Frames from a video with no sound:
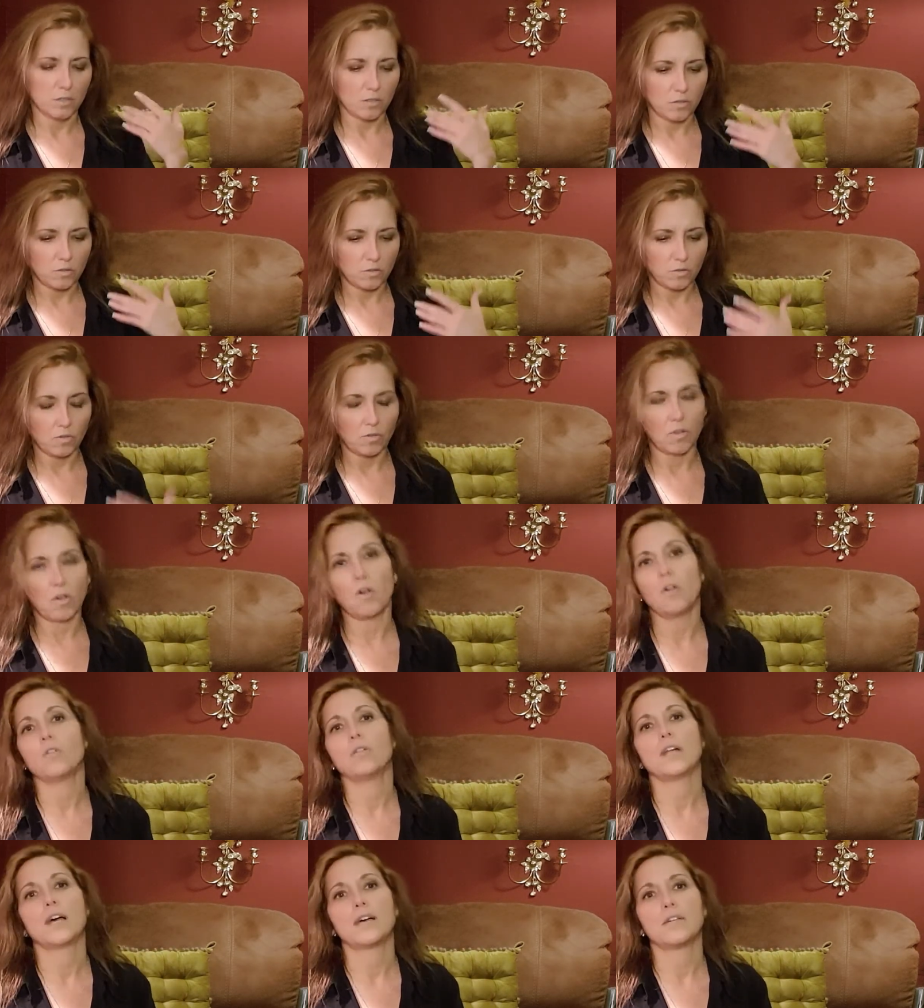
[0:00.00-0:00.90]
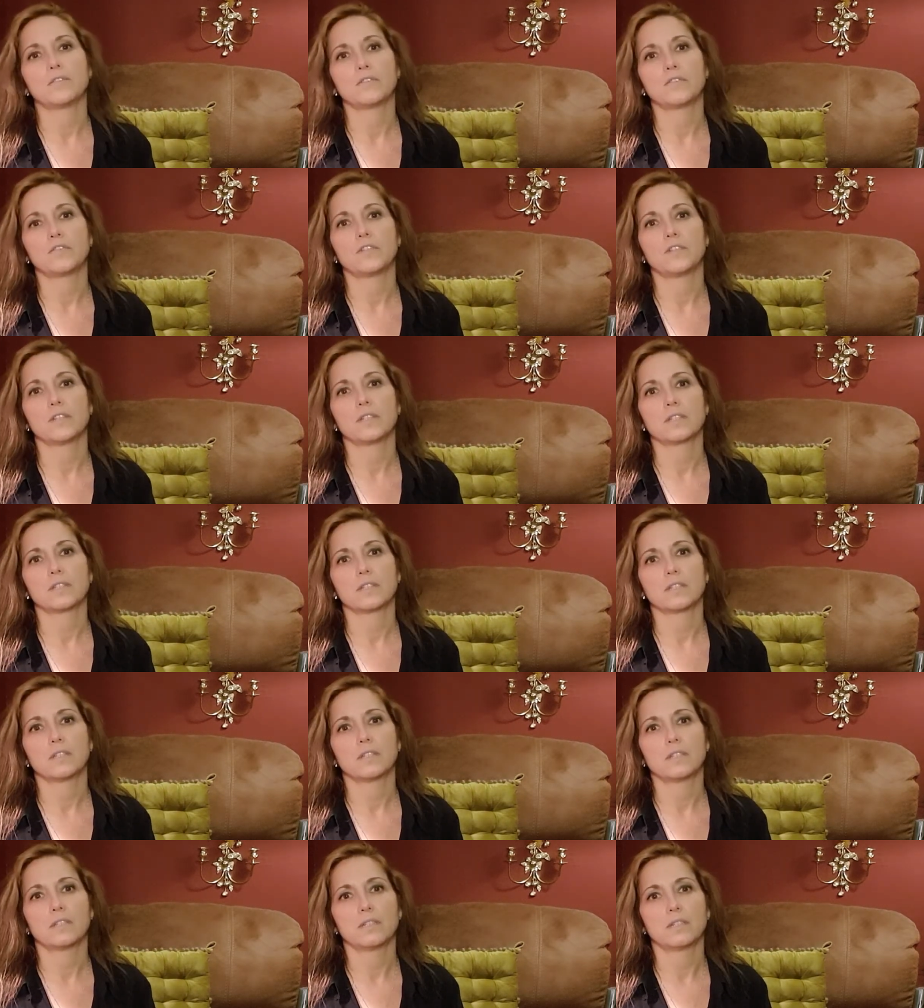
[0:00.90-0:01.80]
to the whole outfit
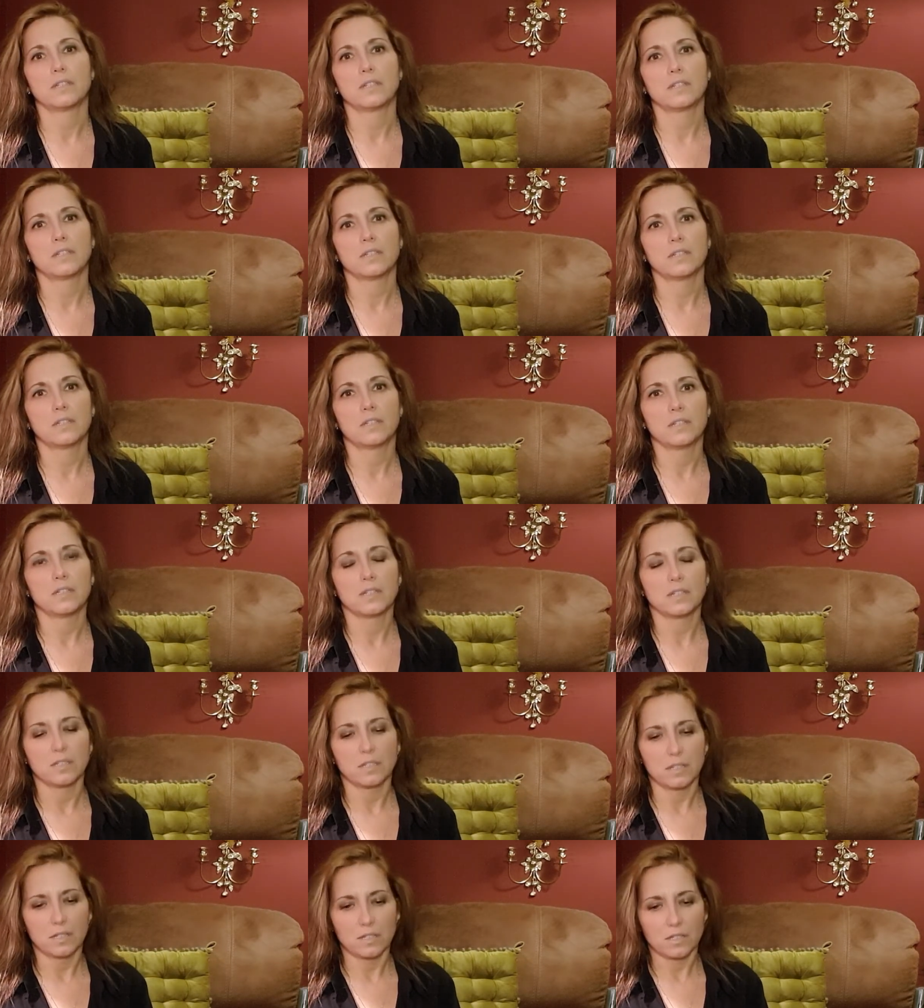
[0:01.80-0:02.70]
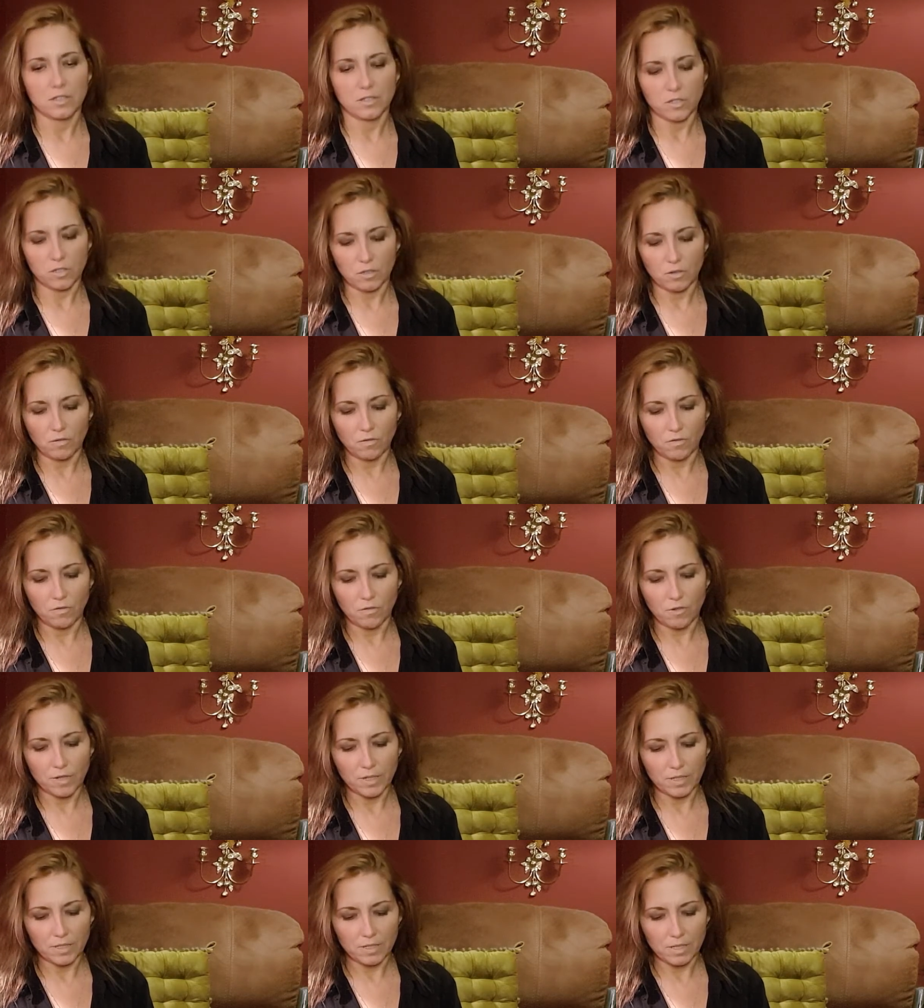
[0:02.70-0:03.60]
so, for
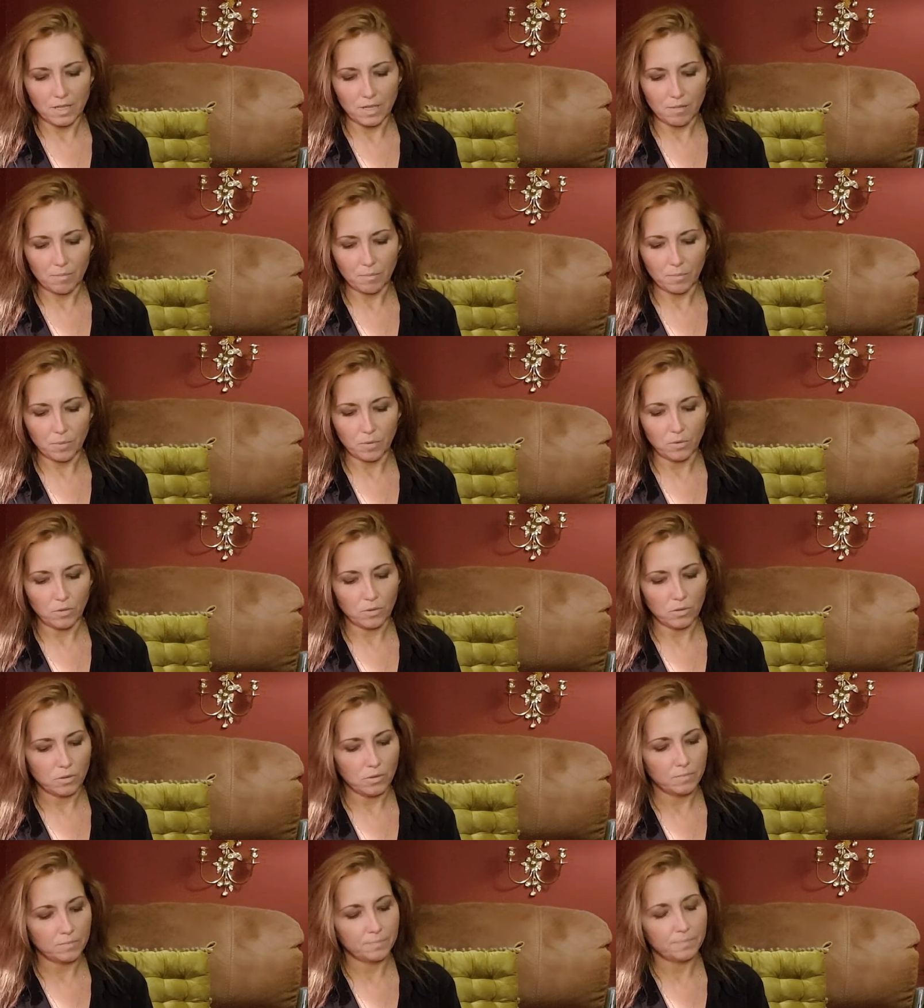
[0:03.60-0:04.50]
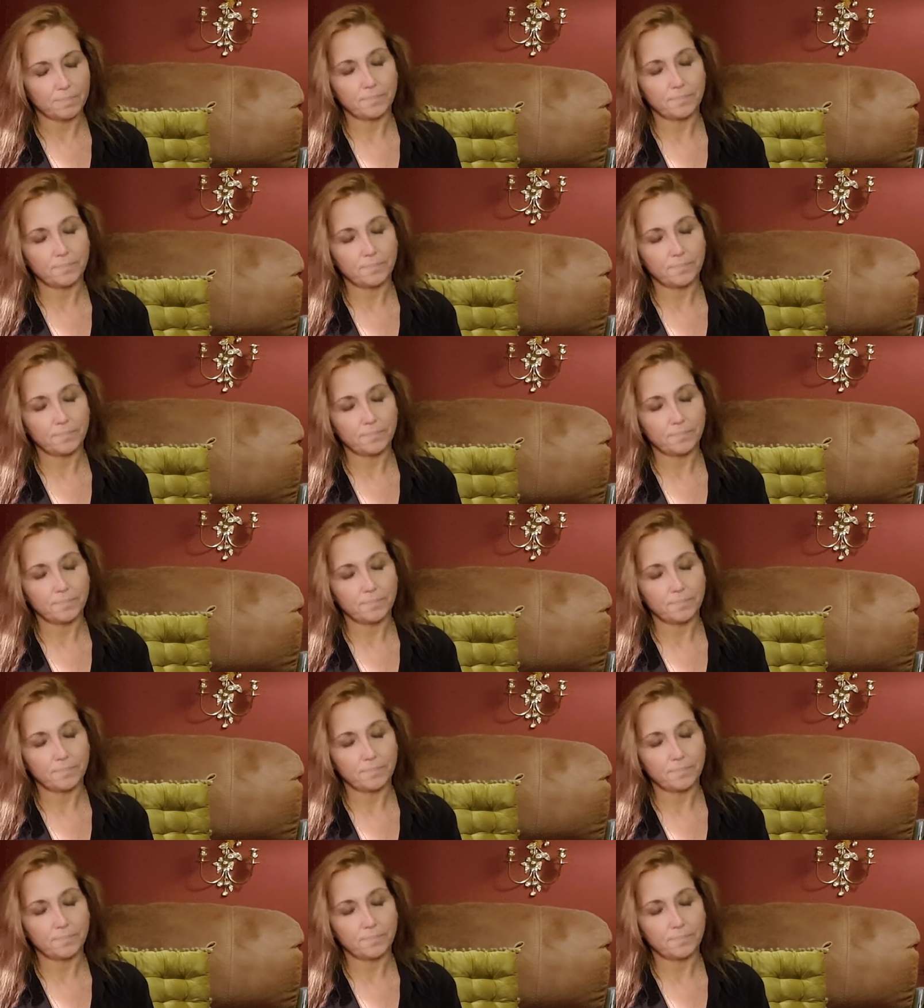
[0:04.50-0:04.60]
example,